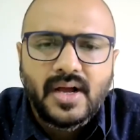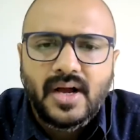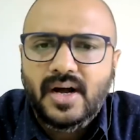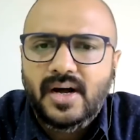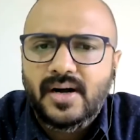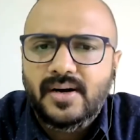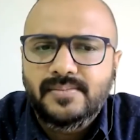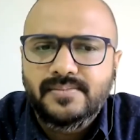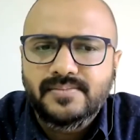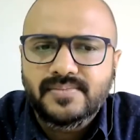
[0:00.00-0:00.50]

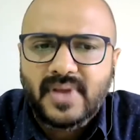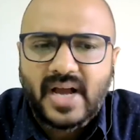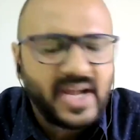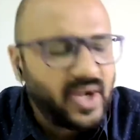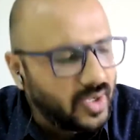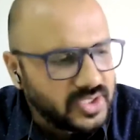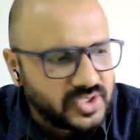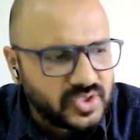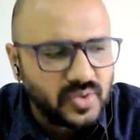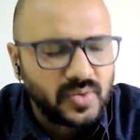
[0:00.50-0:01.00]
I
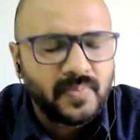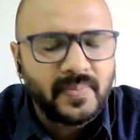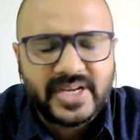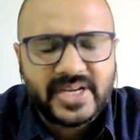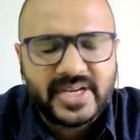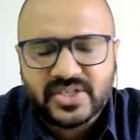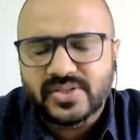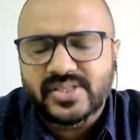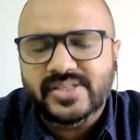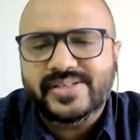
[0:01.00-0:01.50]
also
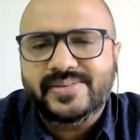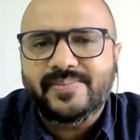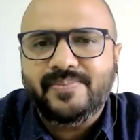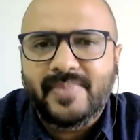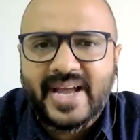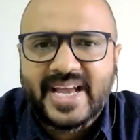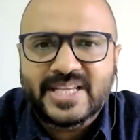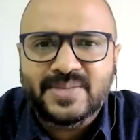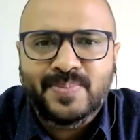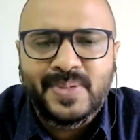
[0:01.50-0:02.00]
make sure that
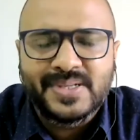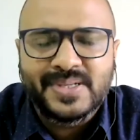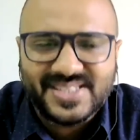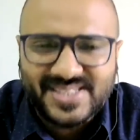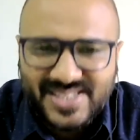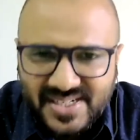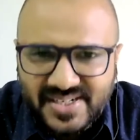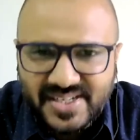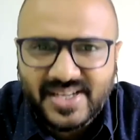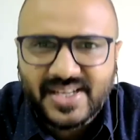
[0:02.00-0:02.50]
my expenses
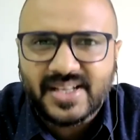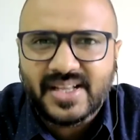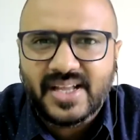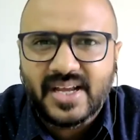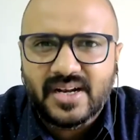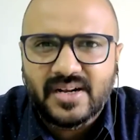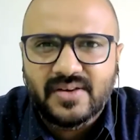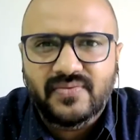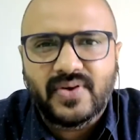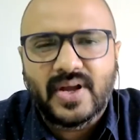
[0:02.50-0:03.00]
are taken
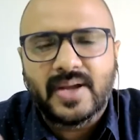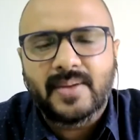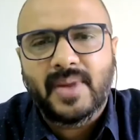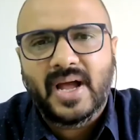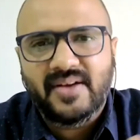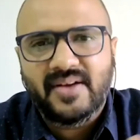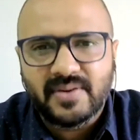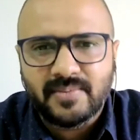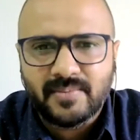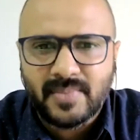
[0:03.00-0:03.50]
care of. I'm
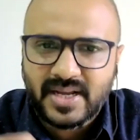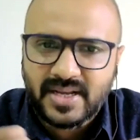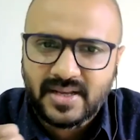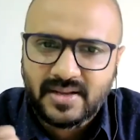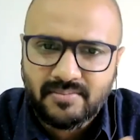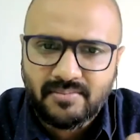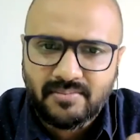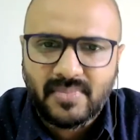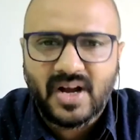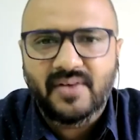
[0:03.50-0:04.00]
having
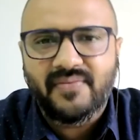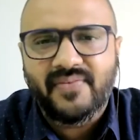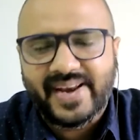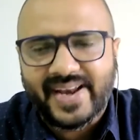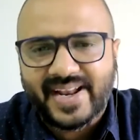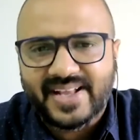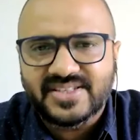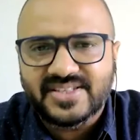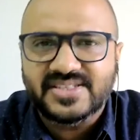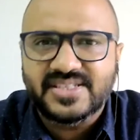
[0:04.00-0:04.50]
my
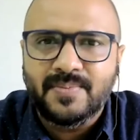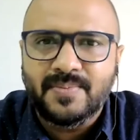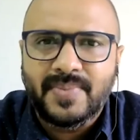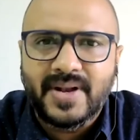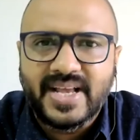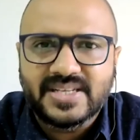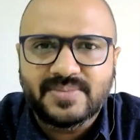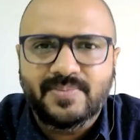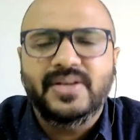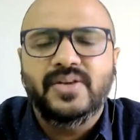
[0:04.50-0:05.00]
finances in
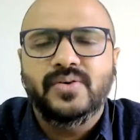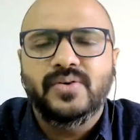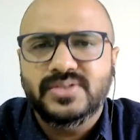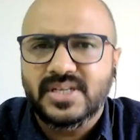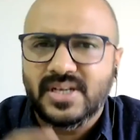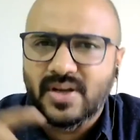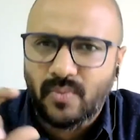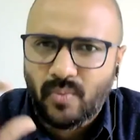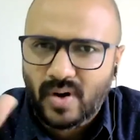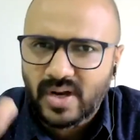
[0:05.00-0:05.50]
place by
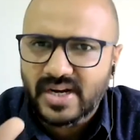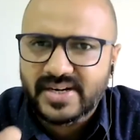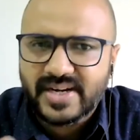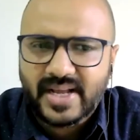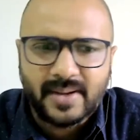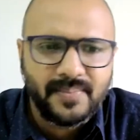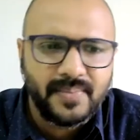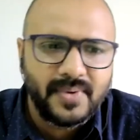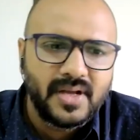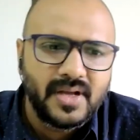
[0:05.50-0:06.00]
using a wallet
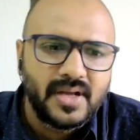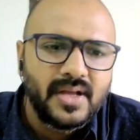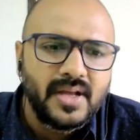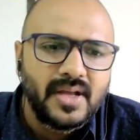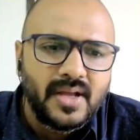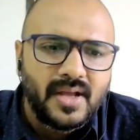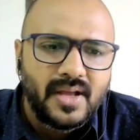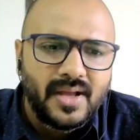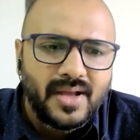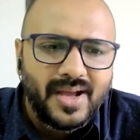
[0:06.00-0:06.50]
app.
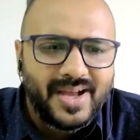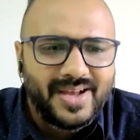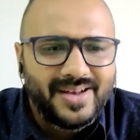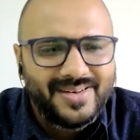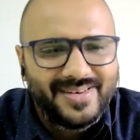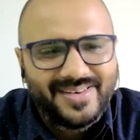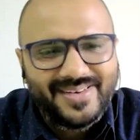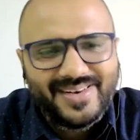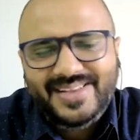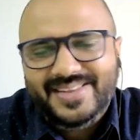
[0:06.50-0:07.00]

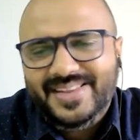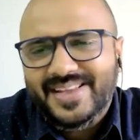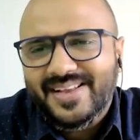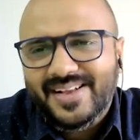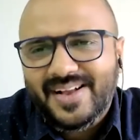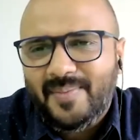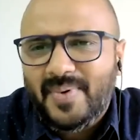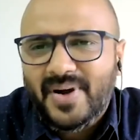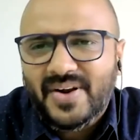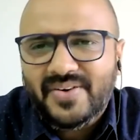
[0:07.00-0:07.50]
And I
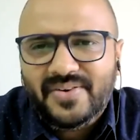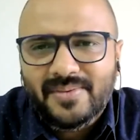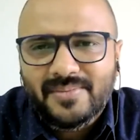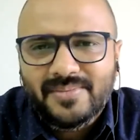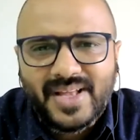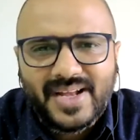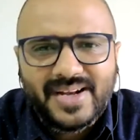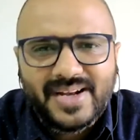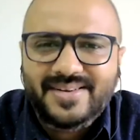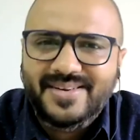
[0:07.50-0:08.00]
think apart from
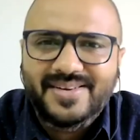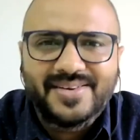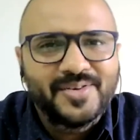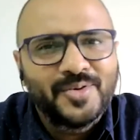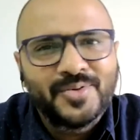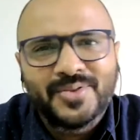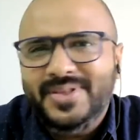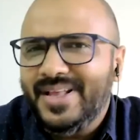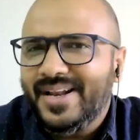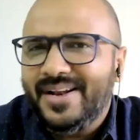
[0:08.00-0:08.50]
that,
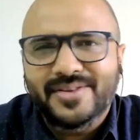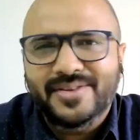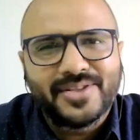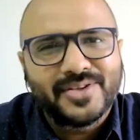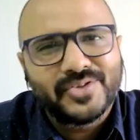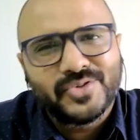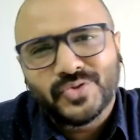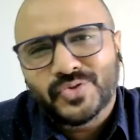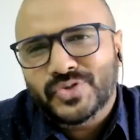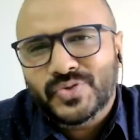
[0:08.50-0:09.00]
there are the
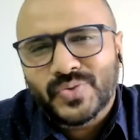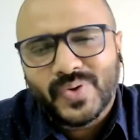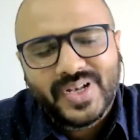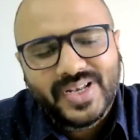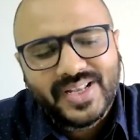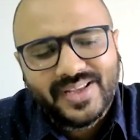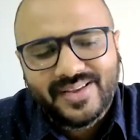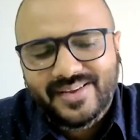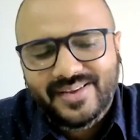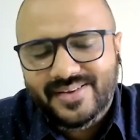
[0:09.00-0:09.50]

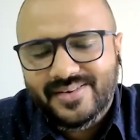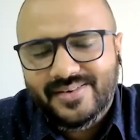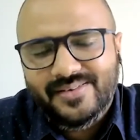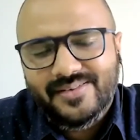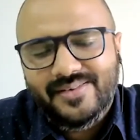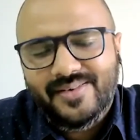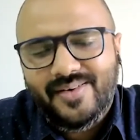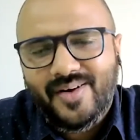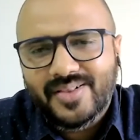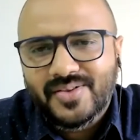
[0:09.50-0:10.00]
usually,
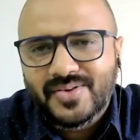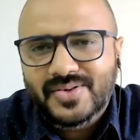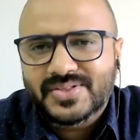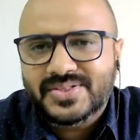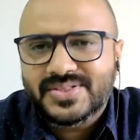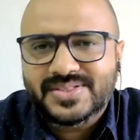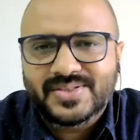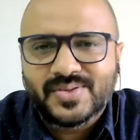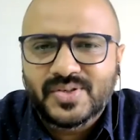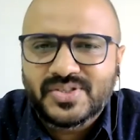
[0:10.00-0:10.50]
all those
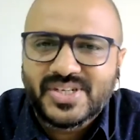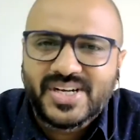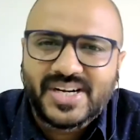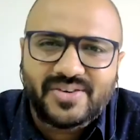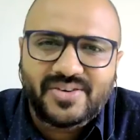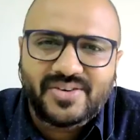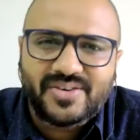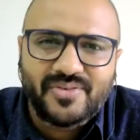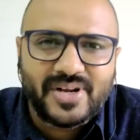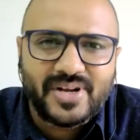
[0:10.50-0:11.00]
social
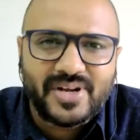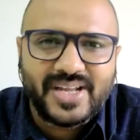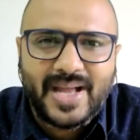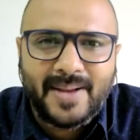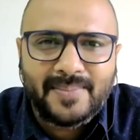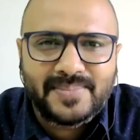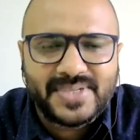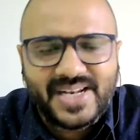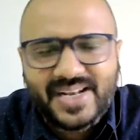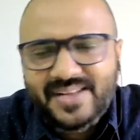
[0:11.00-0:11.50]
networking
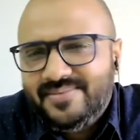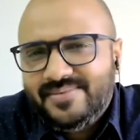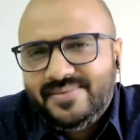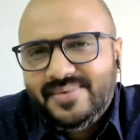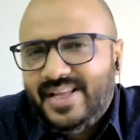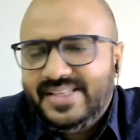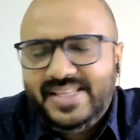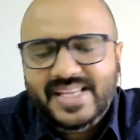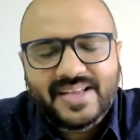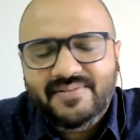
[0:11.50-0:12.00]
apps that
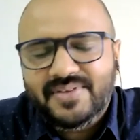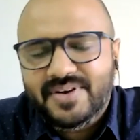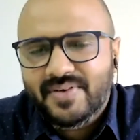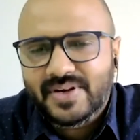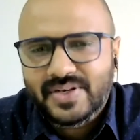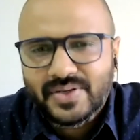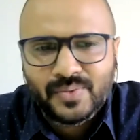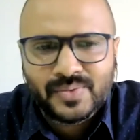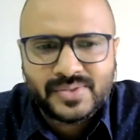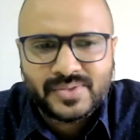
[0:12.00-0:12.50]
I think
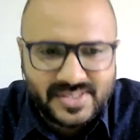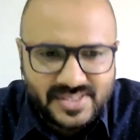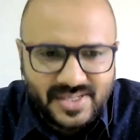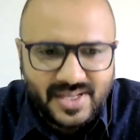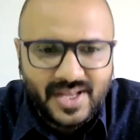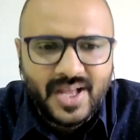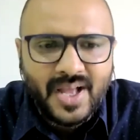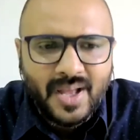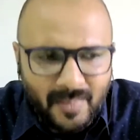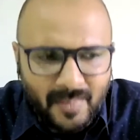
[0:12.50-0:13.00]
everyone uses.
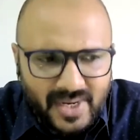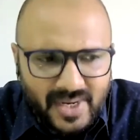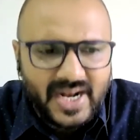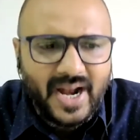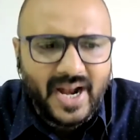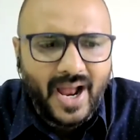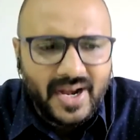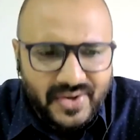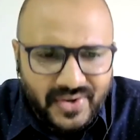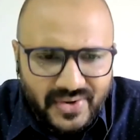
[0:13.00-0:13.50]
But
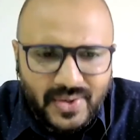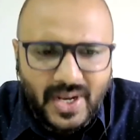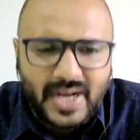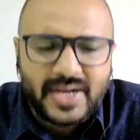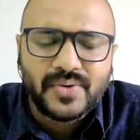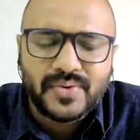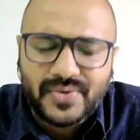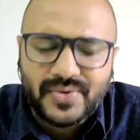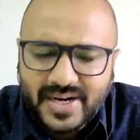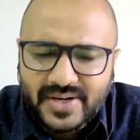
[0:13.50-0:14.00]
I
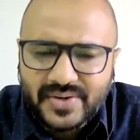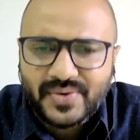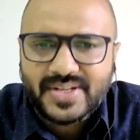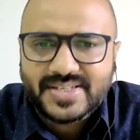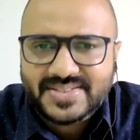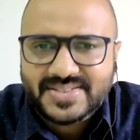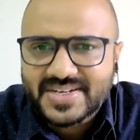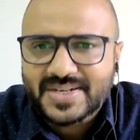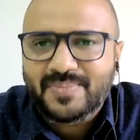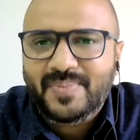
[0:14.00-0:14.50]
do try to
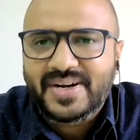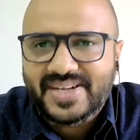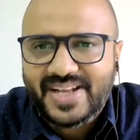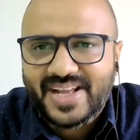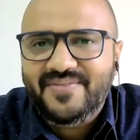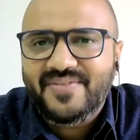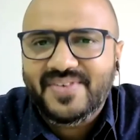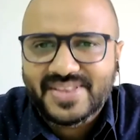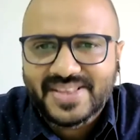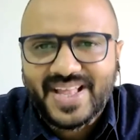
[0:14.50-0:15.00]
restrict my
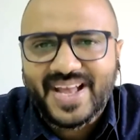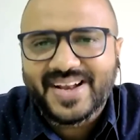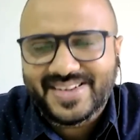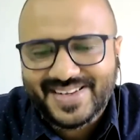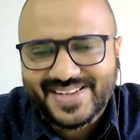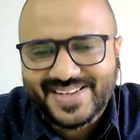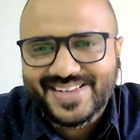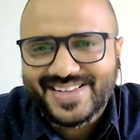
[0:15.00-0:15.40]
time with that.